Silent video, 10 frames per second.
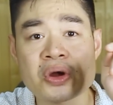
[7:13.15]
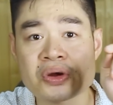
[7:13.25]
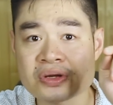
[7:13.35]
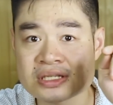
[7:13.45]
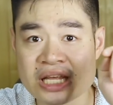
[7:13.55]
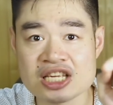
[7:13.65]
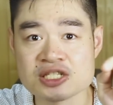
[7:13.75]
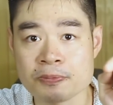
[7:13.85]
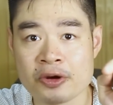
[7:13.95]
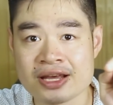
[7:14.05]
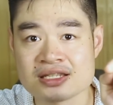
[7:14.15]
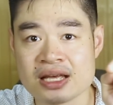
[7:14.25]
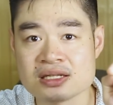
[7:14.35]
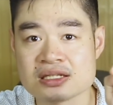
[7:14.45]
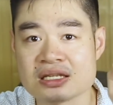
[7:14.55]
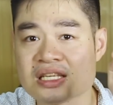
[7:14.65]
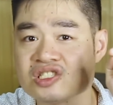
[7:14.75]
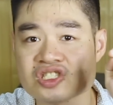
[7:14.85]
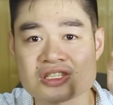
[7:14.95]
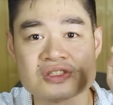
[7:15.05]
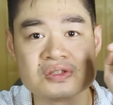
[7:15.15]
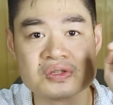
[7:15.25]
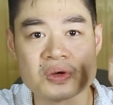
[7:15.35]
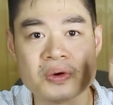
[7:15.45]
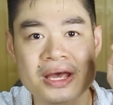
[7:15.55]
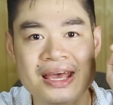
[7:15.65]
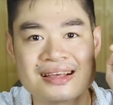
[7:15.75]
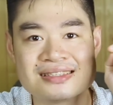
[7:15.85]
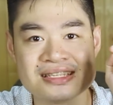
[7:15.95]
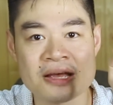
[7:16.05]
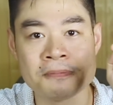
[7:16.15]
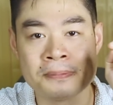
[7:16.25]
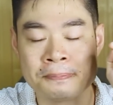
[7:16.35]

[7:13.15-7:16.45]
Her stage presence is just so exemplary.